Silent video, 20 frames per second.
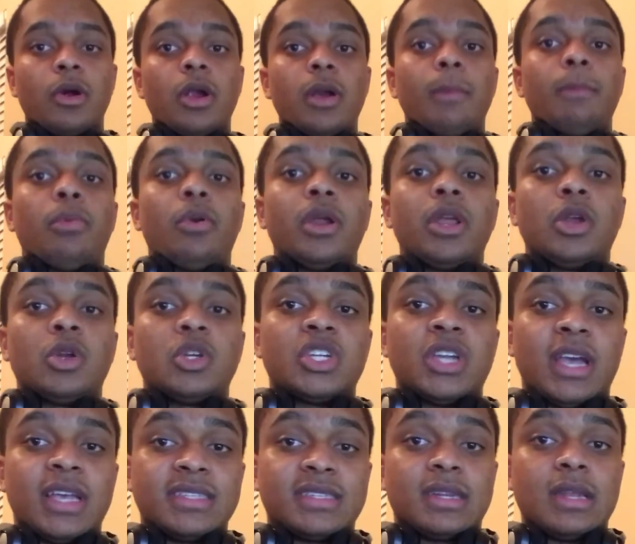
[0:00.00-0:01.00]
and bring your
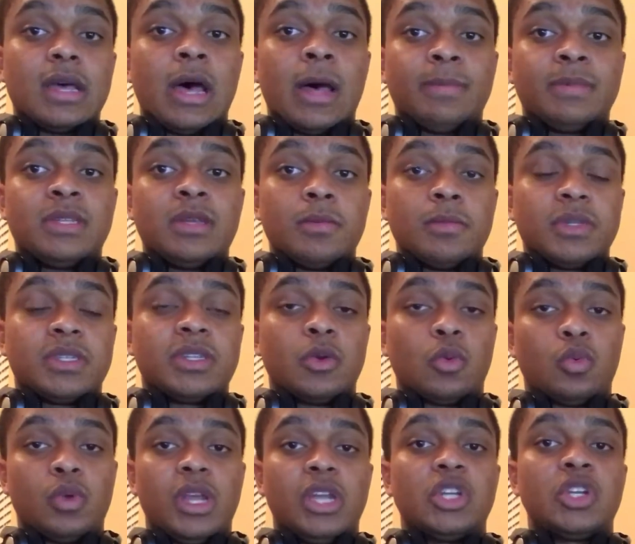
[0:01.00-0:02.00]
chest up to
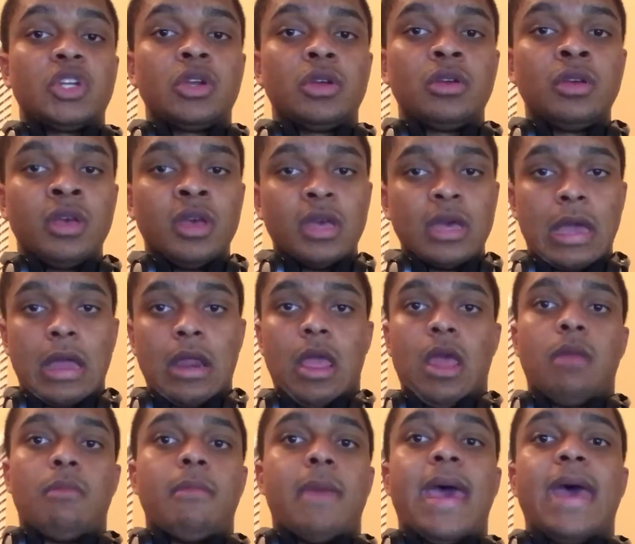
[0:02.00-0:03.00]
reach
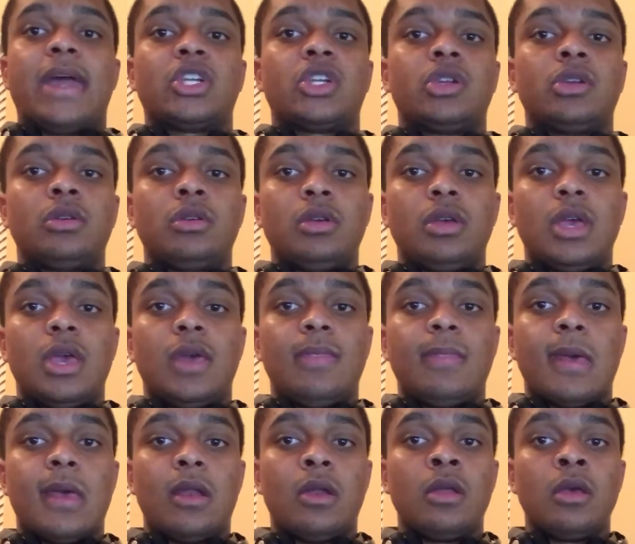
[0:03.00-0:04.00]
and match,
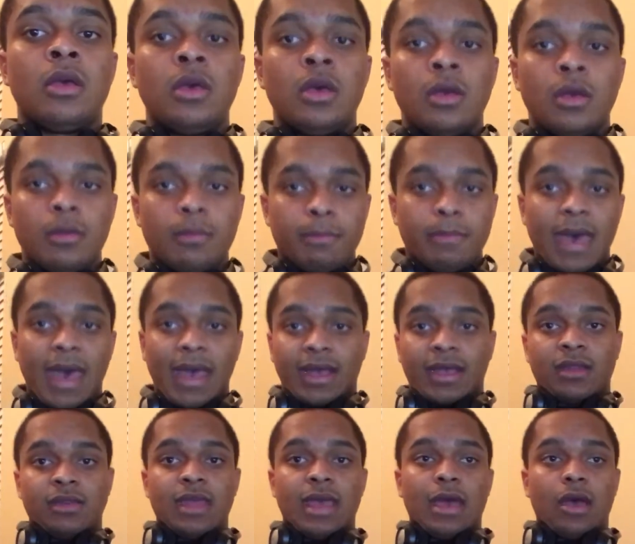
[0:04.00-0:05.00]
and then
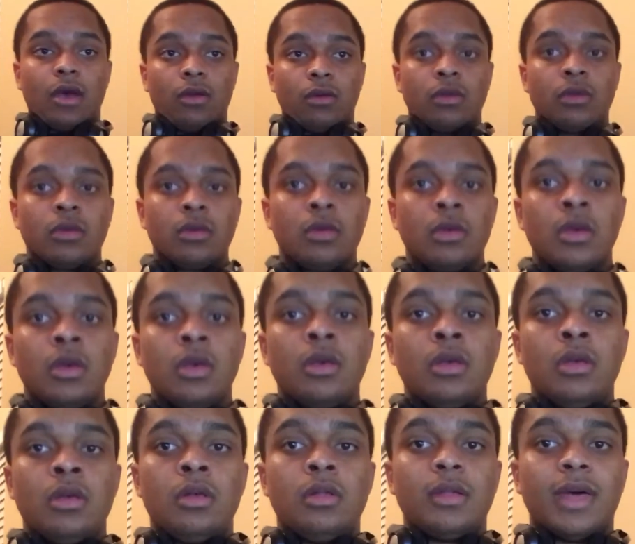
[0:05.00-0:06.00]
back down
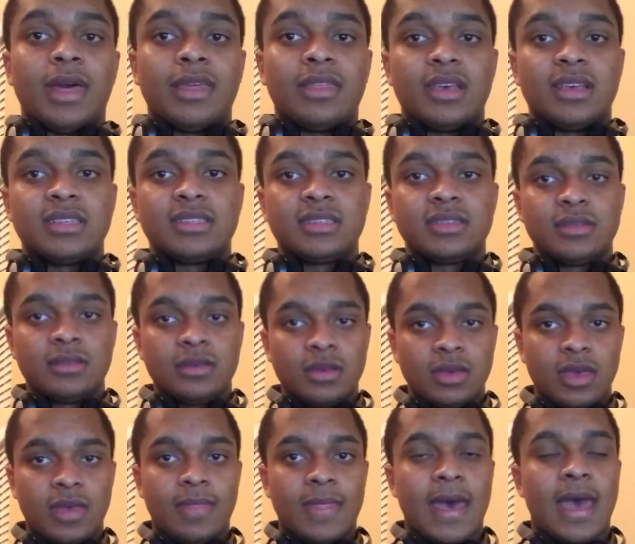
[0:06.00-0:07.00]
like this
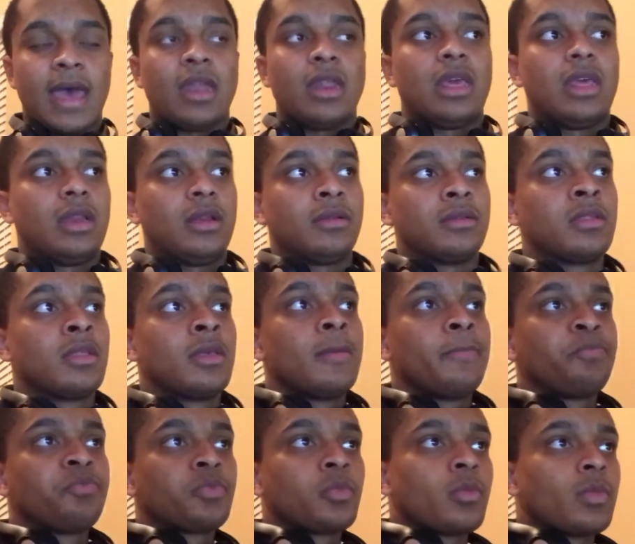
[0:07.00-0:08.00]
and that. And
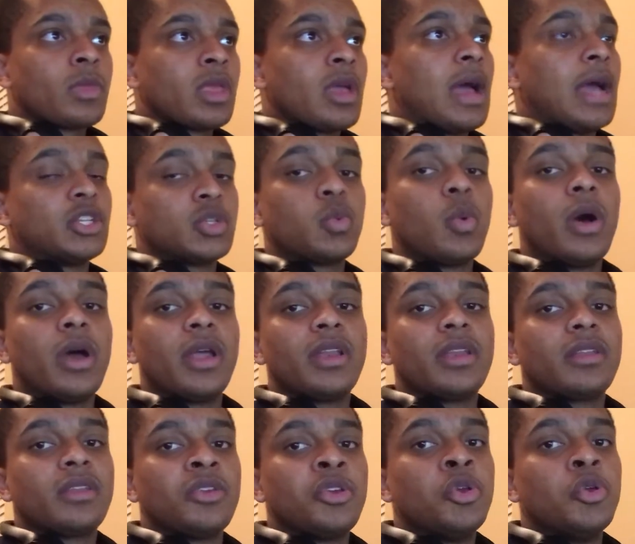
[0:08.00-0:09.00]
I just want
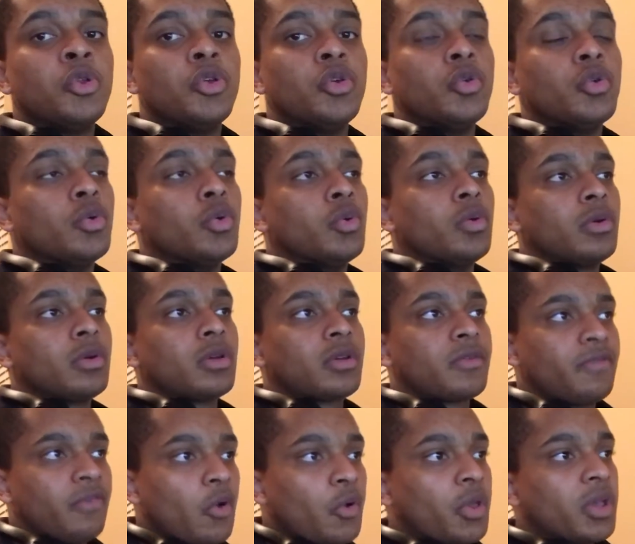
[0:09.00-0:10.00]
you to
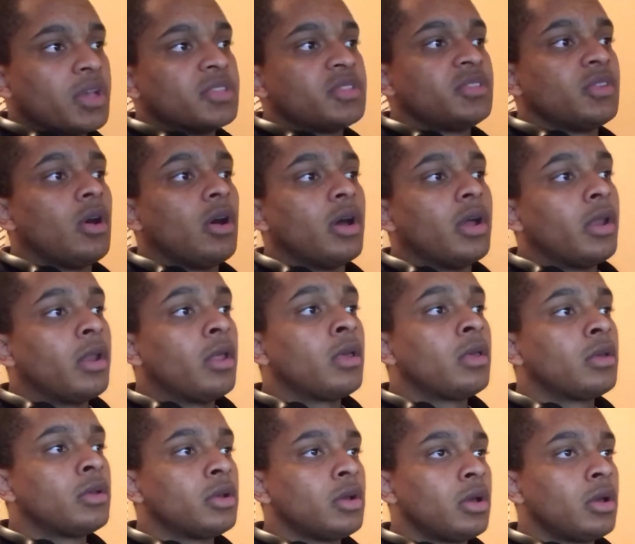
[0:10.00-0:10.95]
focus on